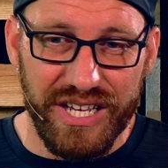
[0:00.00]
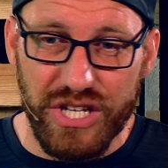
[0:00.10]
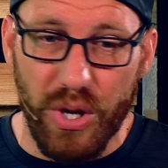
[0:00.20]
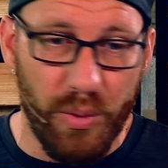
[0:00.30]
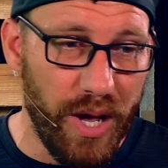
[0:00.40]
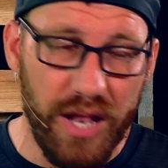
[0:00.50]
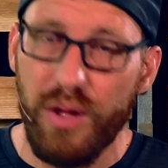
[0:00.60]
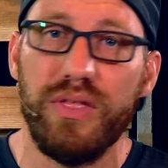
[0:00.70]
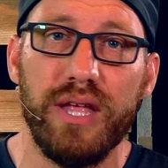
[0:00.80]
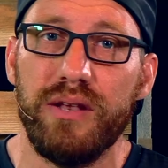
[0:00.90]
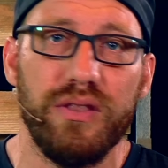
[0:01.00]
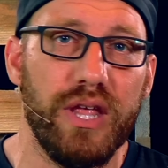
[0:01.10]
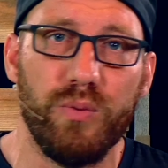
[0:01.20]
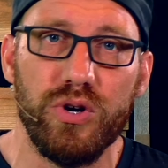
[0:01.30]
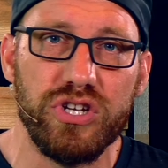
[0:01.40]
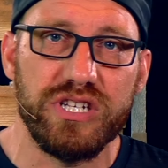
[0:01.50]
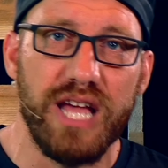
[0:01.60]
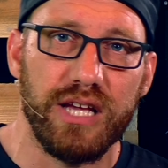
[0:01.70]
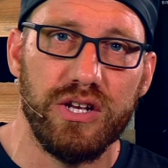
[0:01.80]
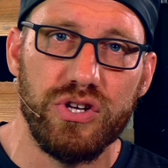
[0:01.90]
you know what, then, then we're just
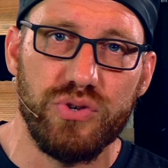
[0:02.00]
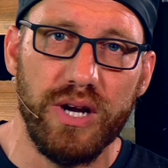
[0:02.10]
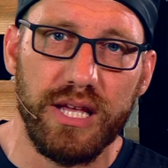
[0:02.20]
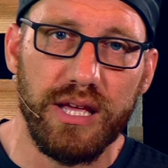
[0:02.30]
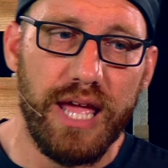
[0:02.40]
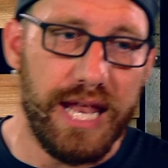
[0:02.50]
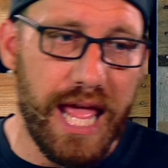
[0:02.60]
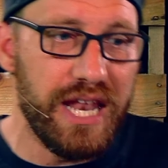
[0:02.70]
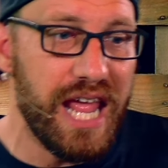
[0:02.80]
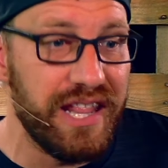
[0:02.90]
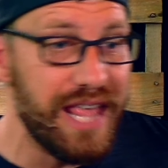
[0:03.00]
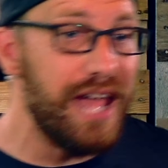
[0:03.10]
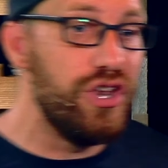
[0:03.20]
not going to drink. And, and, and that